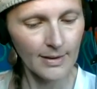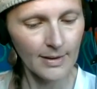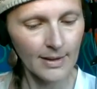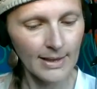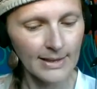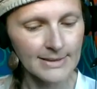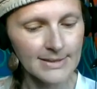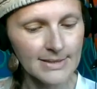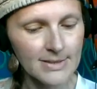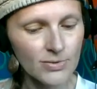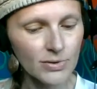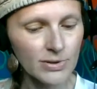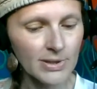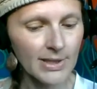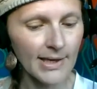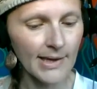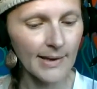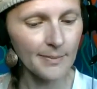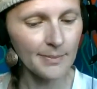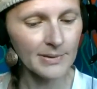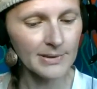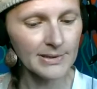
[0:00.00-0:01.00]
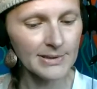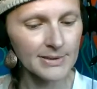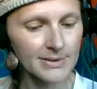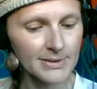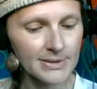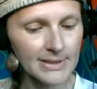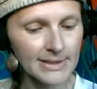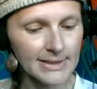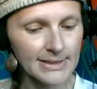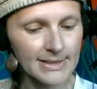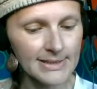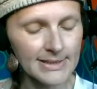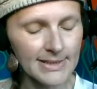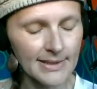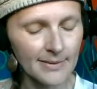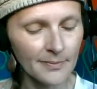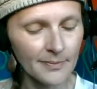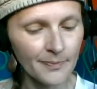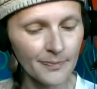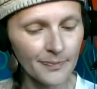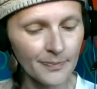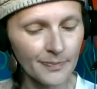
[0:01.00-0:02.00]
And so it happened that
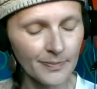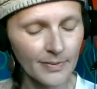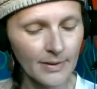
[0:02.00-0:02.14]
some